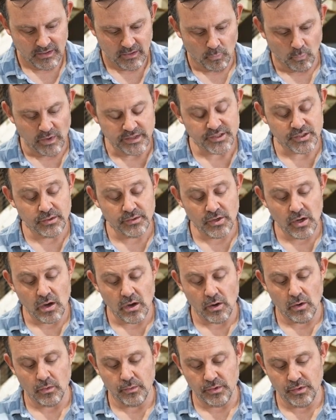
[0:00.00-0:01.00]
When do you
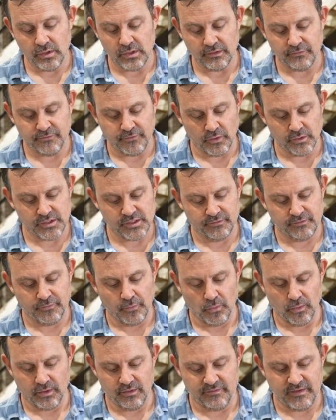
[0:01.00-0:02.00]
know you could first afford a